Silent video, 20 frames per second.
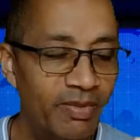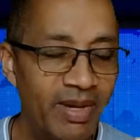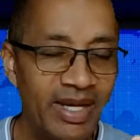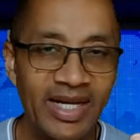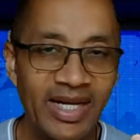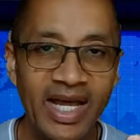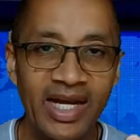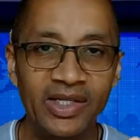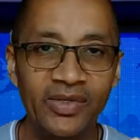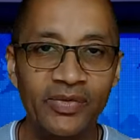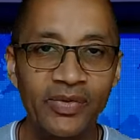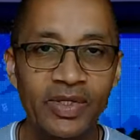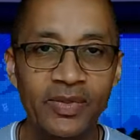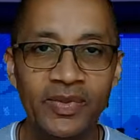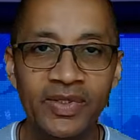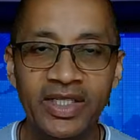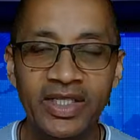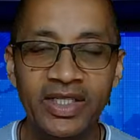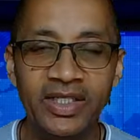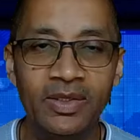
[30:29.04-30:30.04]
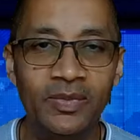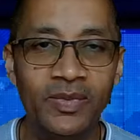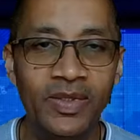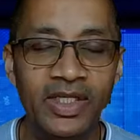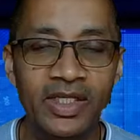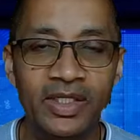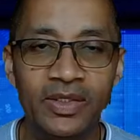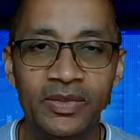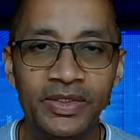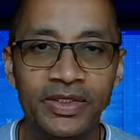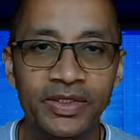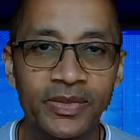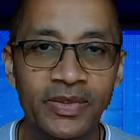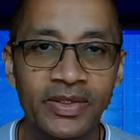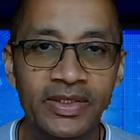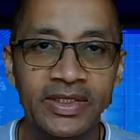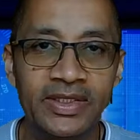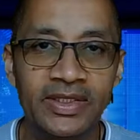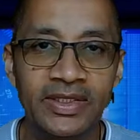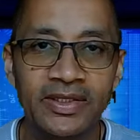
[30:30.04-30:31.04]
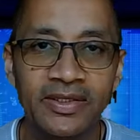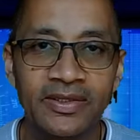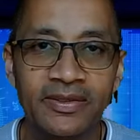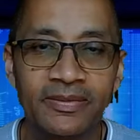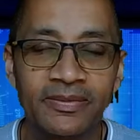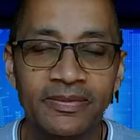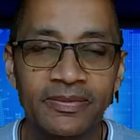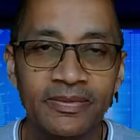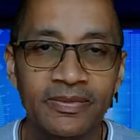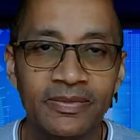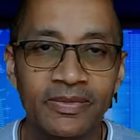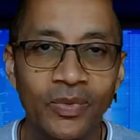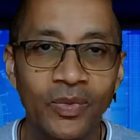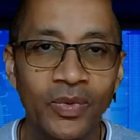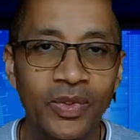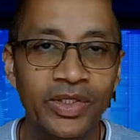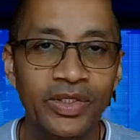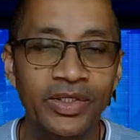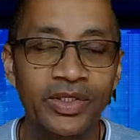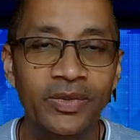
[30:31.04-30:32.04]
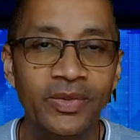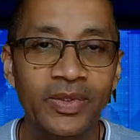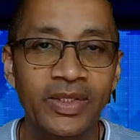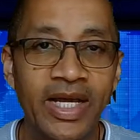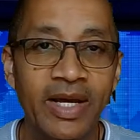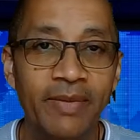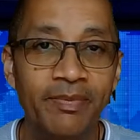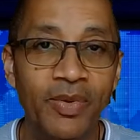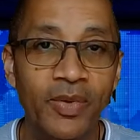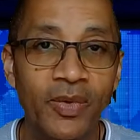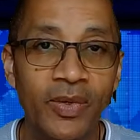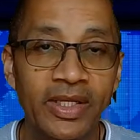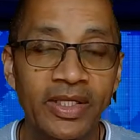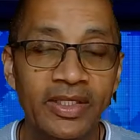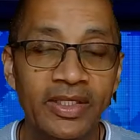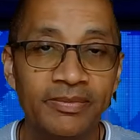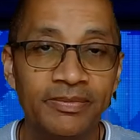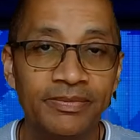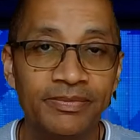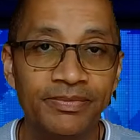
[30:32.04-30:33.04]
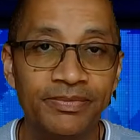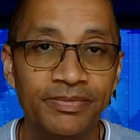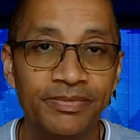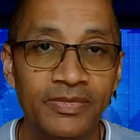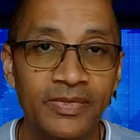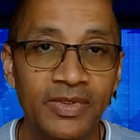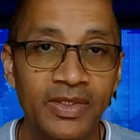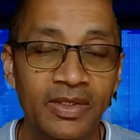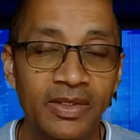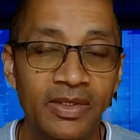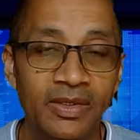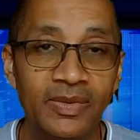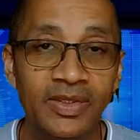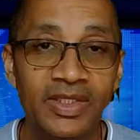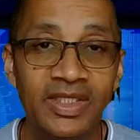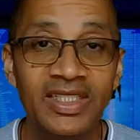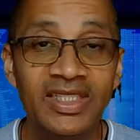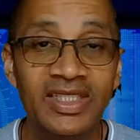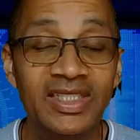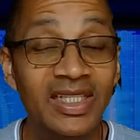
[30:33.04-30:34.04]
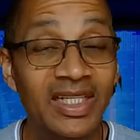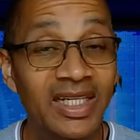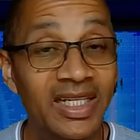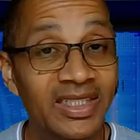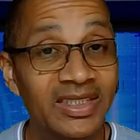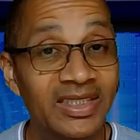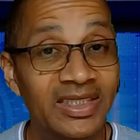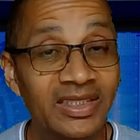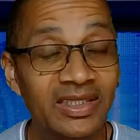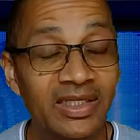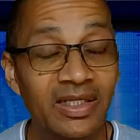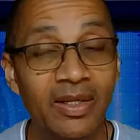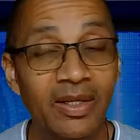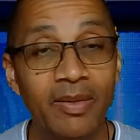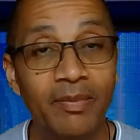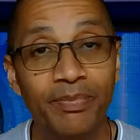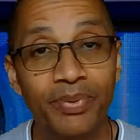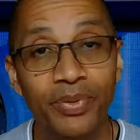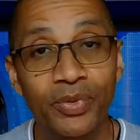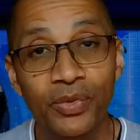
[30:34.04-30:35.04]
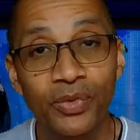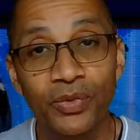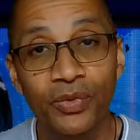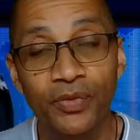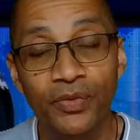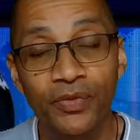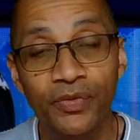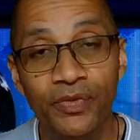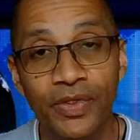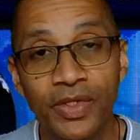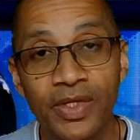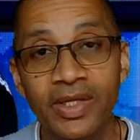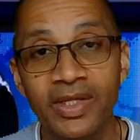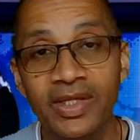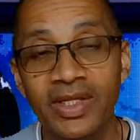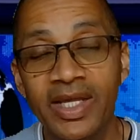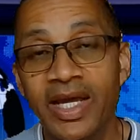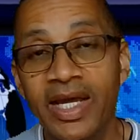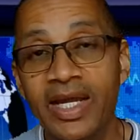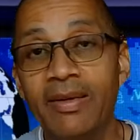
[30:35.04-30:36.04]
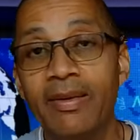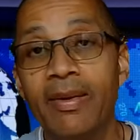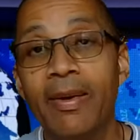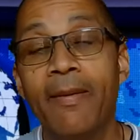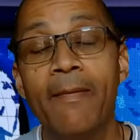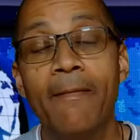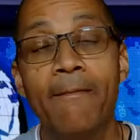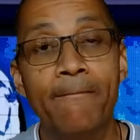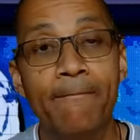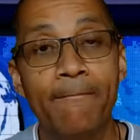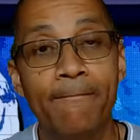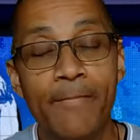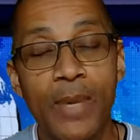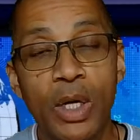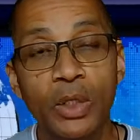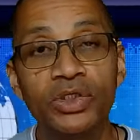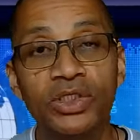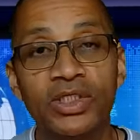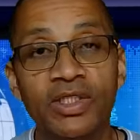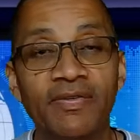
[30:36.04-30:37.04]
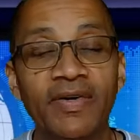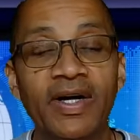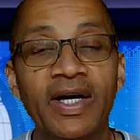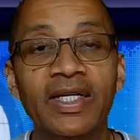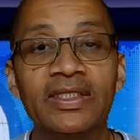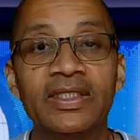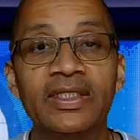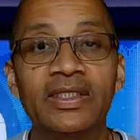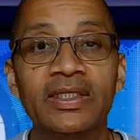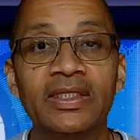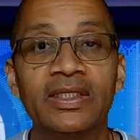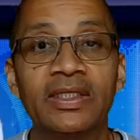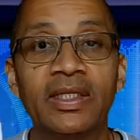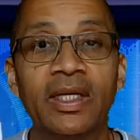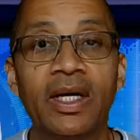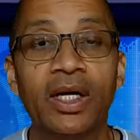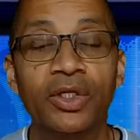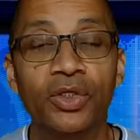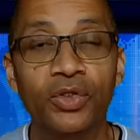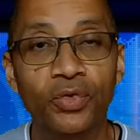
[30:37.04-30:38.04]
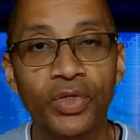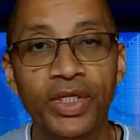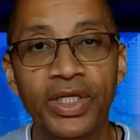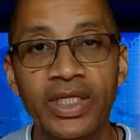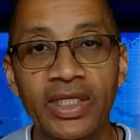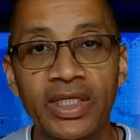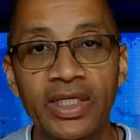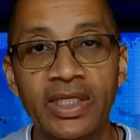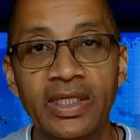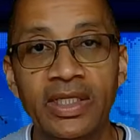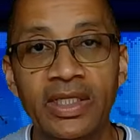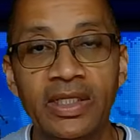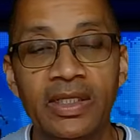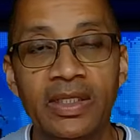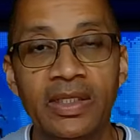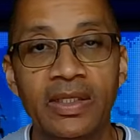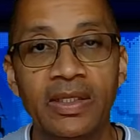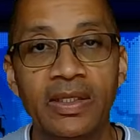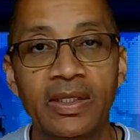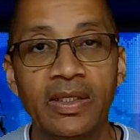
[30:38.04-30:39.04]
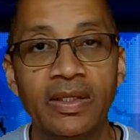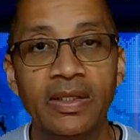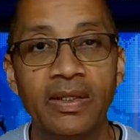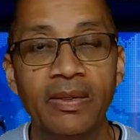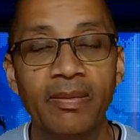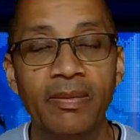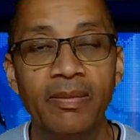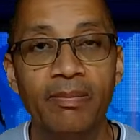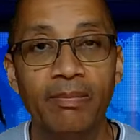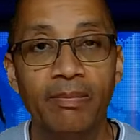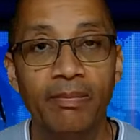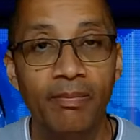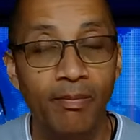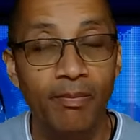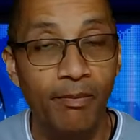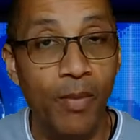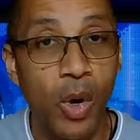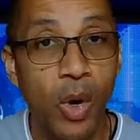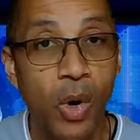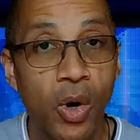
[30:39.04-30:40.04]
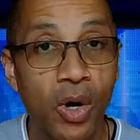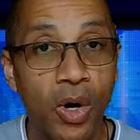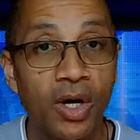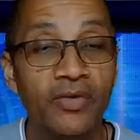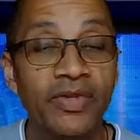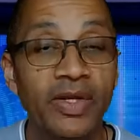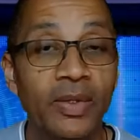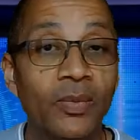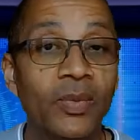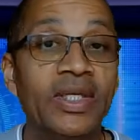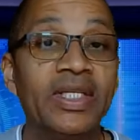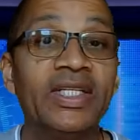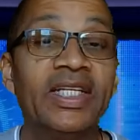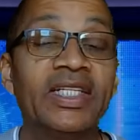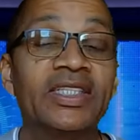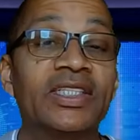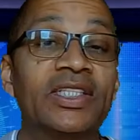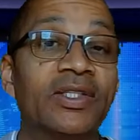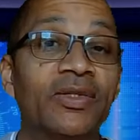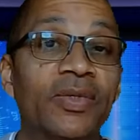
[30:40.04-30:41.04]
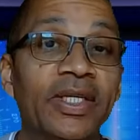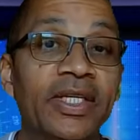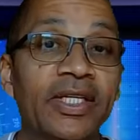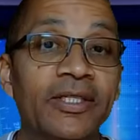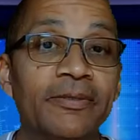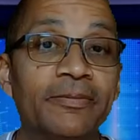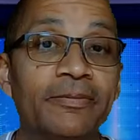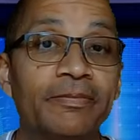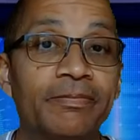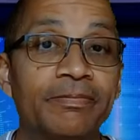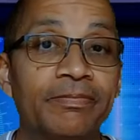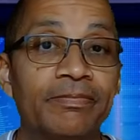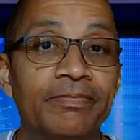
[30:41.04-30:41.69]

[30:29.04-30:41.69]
you may not agree with either one of those choices. What do you do in that point? Well, these lists prove that most of us agree more than we disagree.